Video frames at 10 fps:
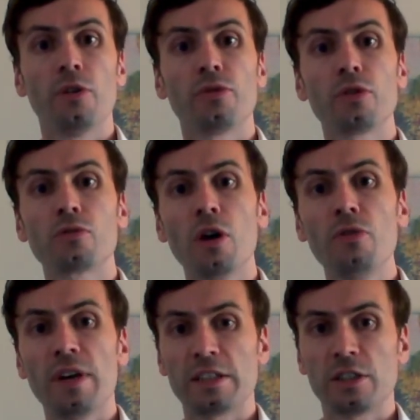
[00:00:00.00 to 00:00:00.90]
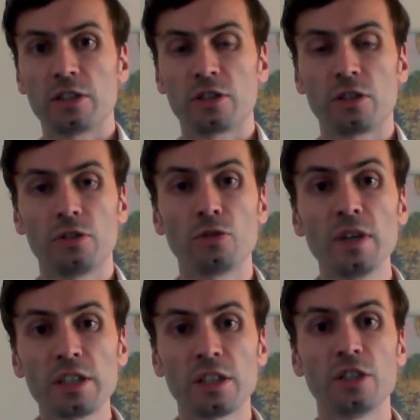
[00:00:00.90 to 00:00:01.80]
For growth assets, the
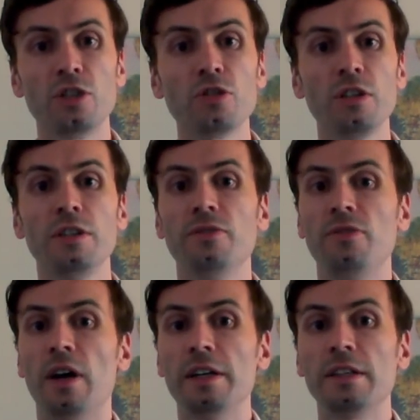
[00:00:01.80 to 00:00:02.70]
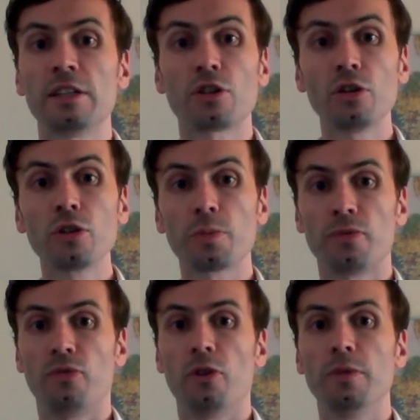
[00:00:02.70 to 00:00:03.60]
risk is usually defined as
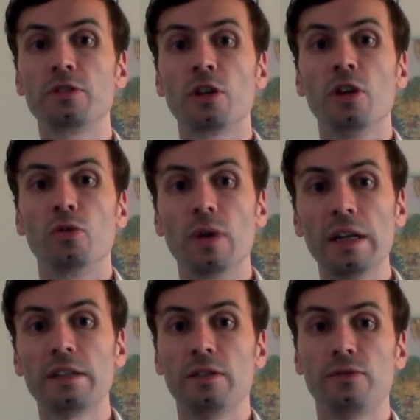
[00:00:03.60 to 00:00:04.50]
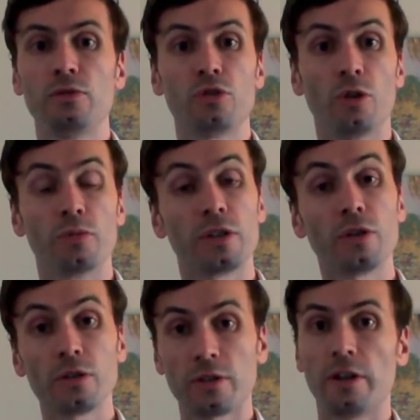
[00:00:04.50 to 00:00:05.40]
underperformance relative to some
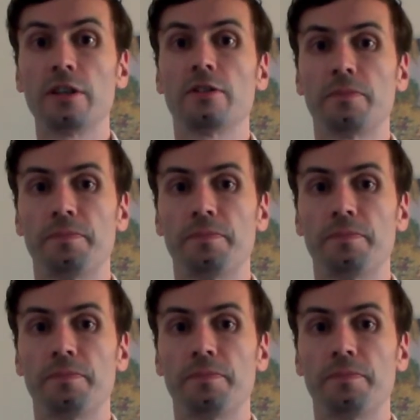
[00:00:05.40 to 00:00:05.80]
return target.